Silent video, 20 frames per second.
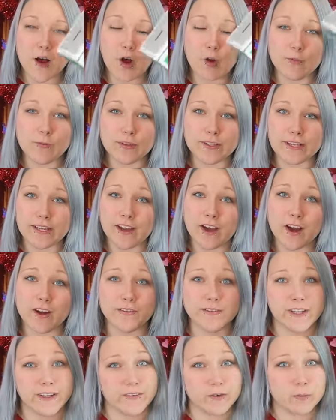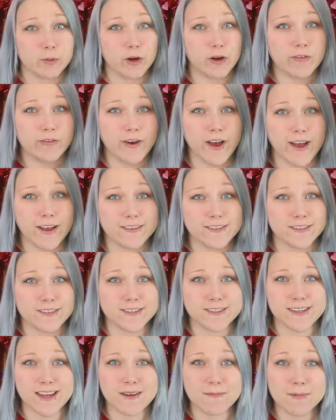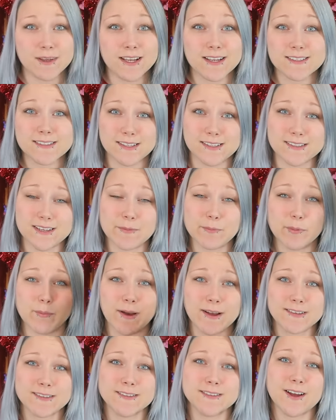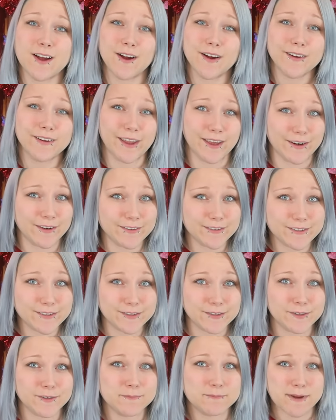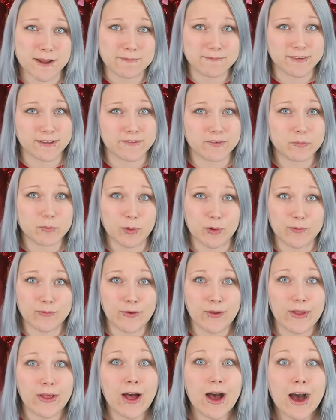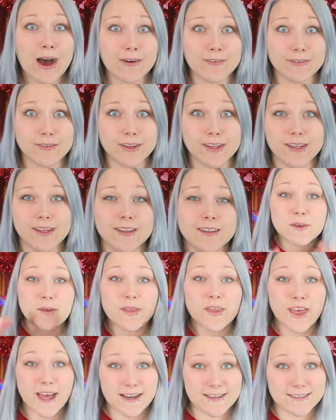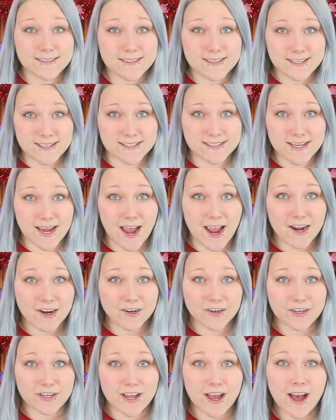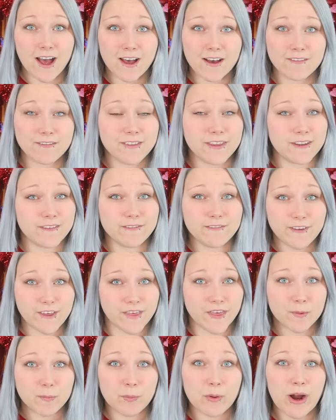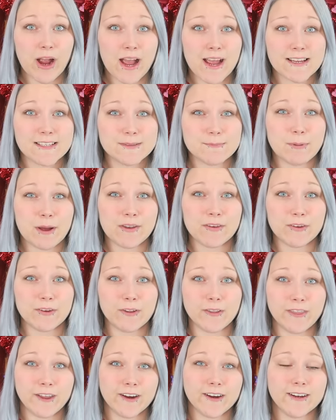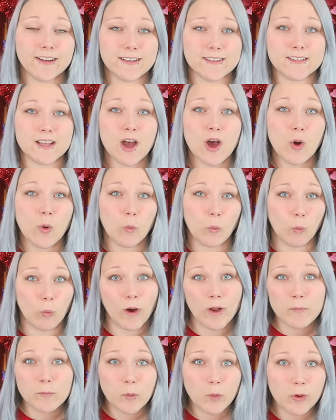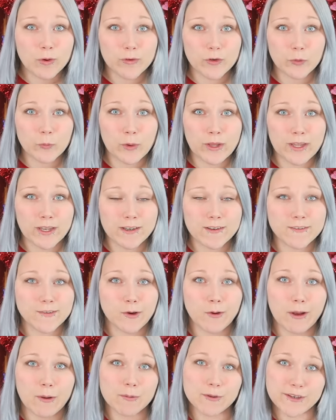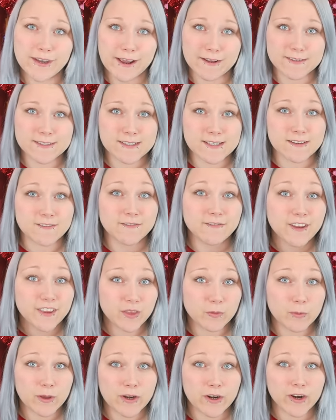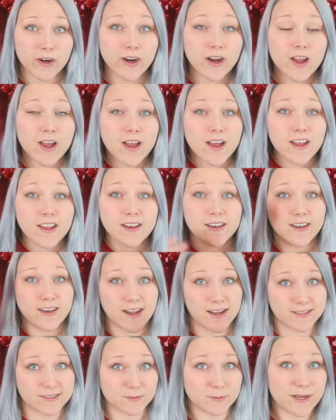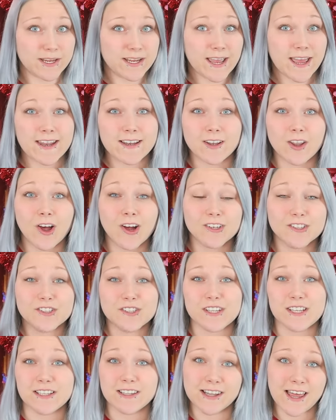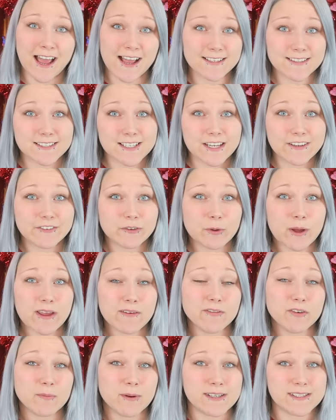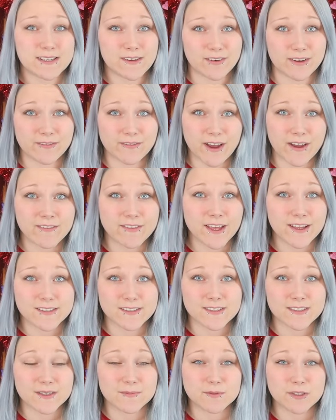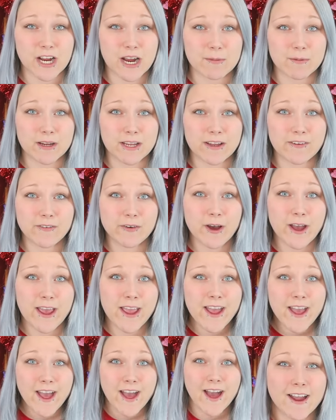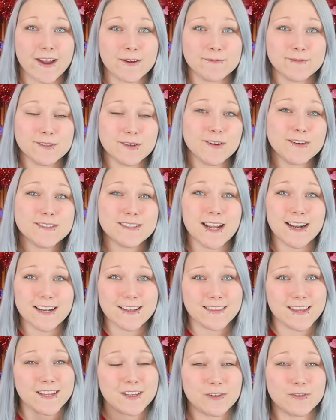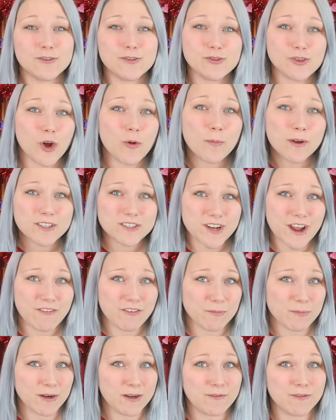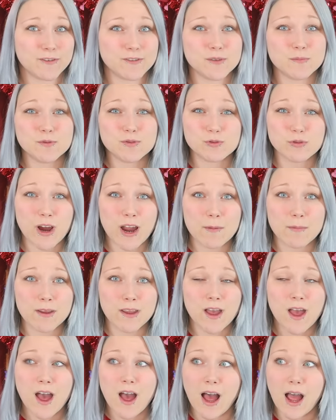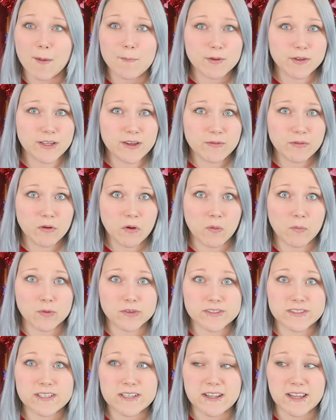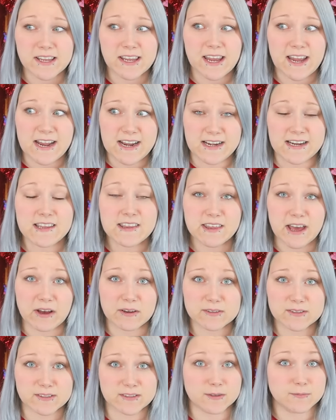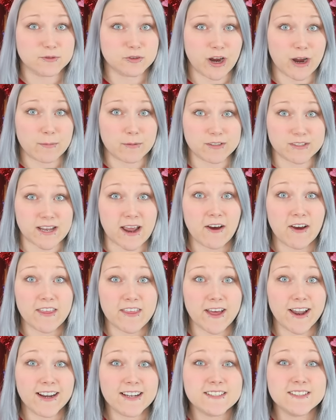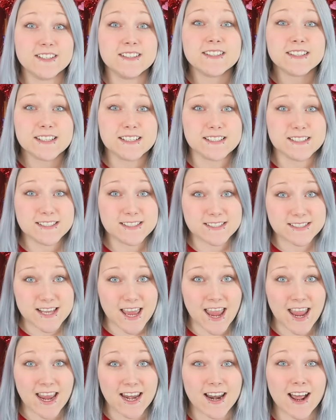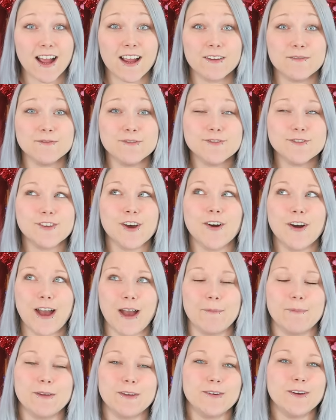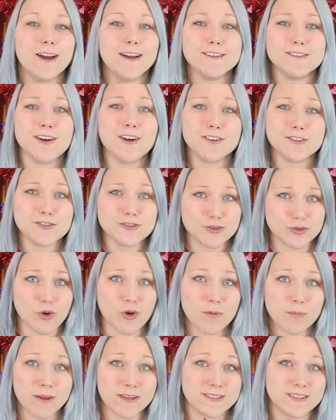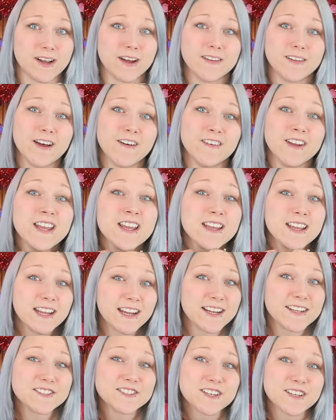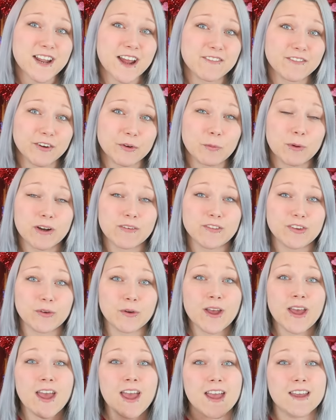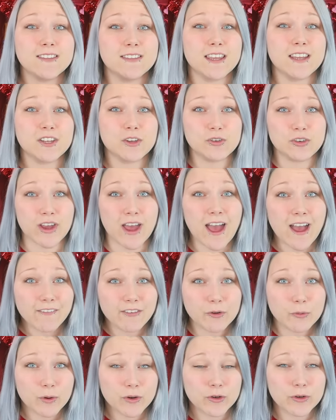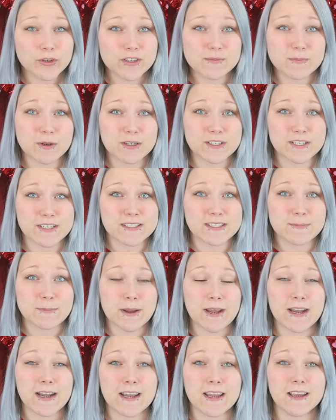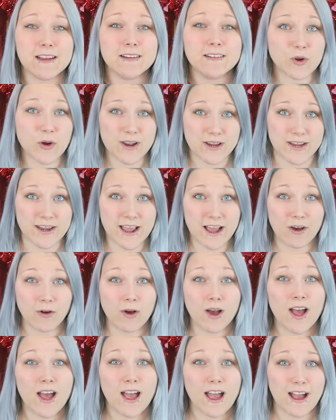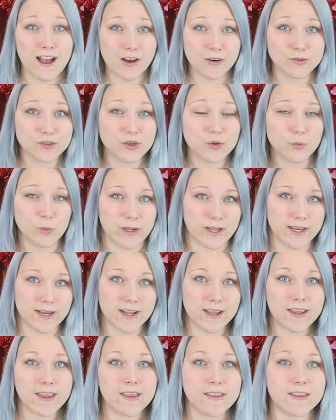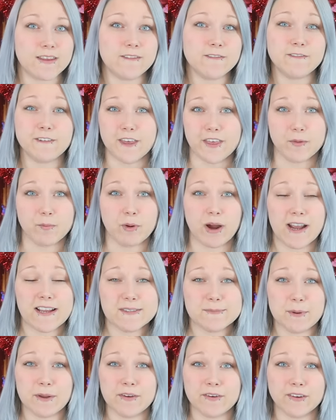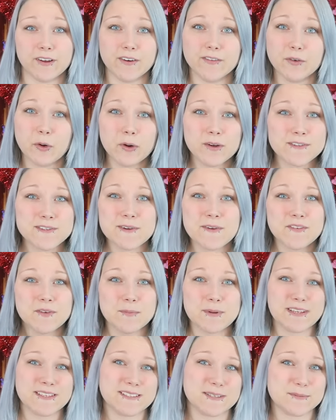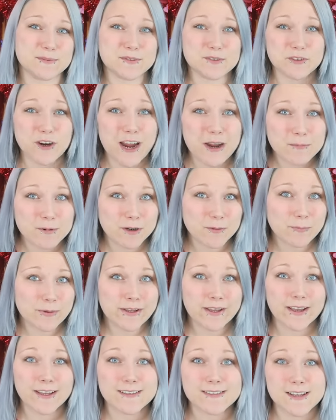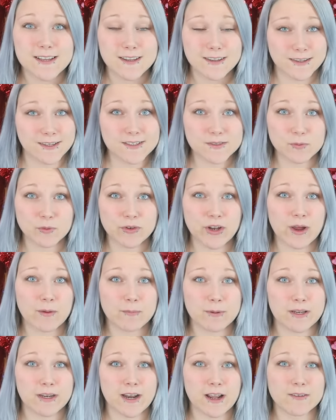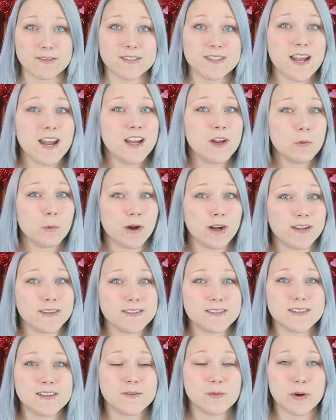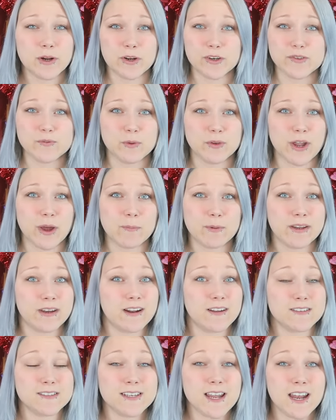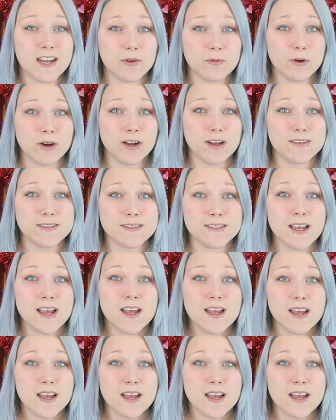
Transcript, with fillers: Hopefully our flavor profiles are the same because these sample boxes are catered to my flavor profile, Avi. So that is the entirety of the fifth prize bundle. There is one more to win, so I will announce the fifth winner next week and launch the last giveaway for my 75,000 subscriber giveaway. I am so excited. Thank you so much to everybody for subscribing. I believe we're almost to like 80,000 subscribers now and that is just insane. I am so happy. You guys are so amazing. I love each and every one of you and thank you to everyone who is participating winning. So now how to win the fifth prize bundle. Of course you have to be a subscriber because this will not be announced anywhere else. The winners will not be announced anywhere else.